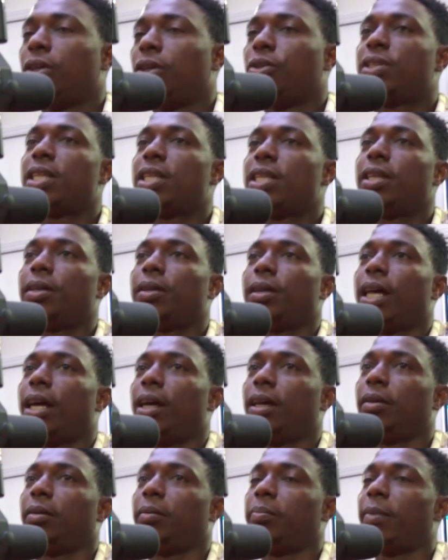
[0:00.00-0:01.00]
You see,
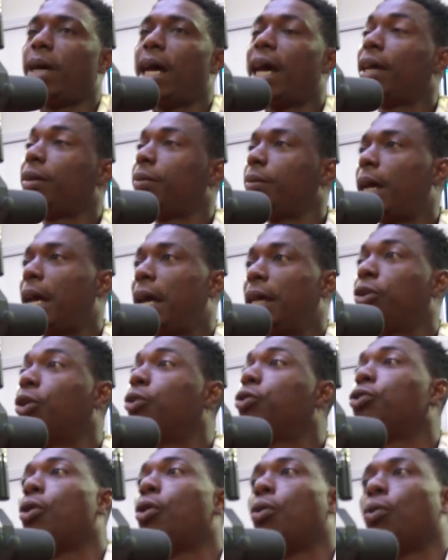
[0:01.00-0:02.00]
I
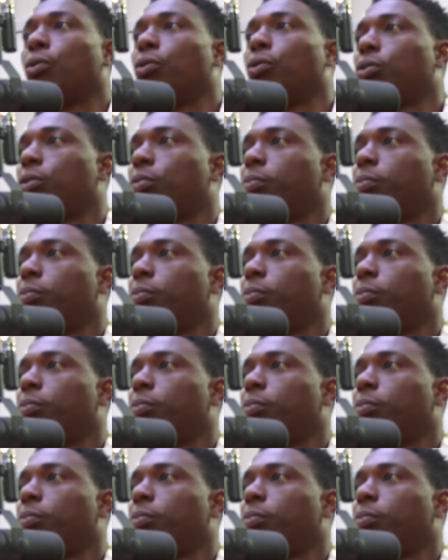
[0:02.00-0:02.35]
don't know,